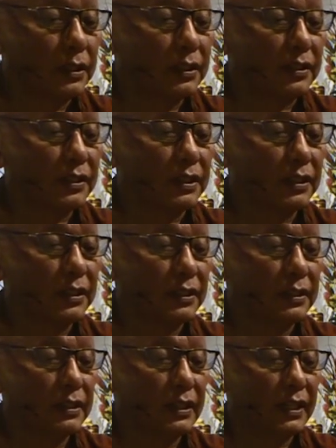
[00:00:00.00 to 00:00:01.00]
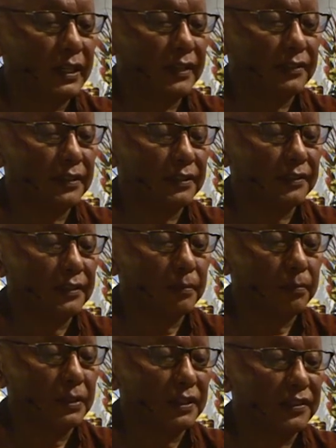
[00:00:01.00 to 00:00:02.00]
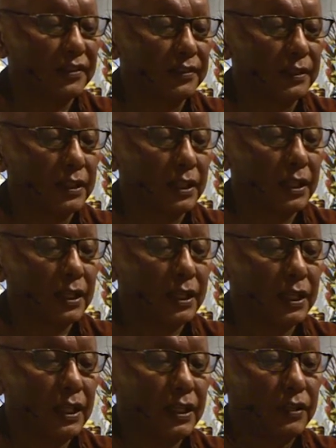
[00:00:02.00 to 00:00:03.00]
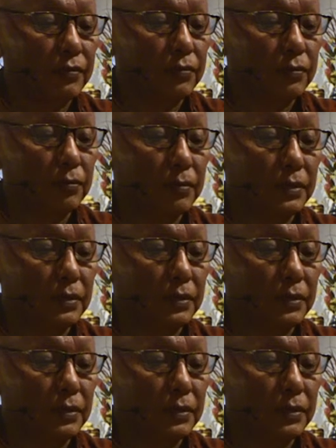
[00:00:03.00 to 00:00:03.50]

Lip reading: real as its basis, it would